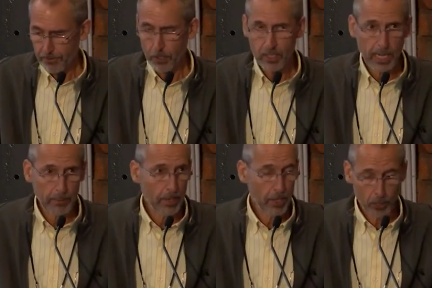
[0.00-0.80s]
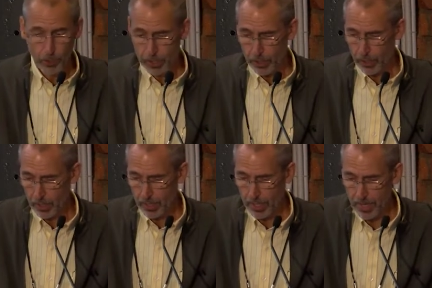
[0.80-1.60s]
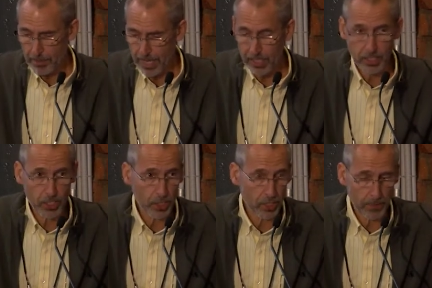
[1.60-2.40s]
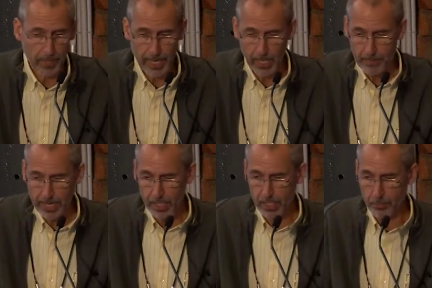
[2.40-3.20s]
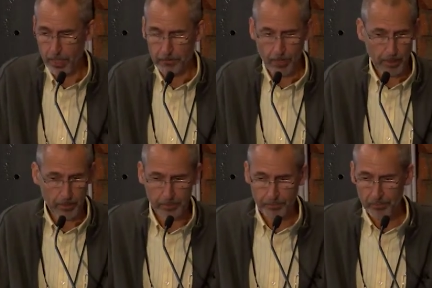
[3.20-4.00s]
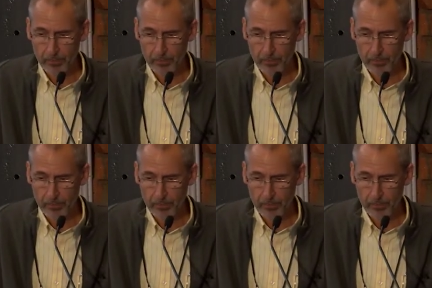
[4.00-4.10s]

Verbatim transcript: for example, by those uh, making decisions about how to manage the marine environment.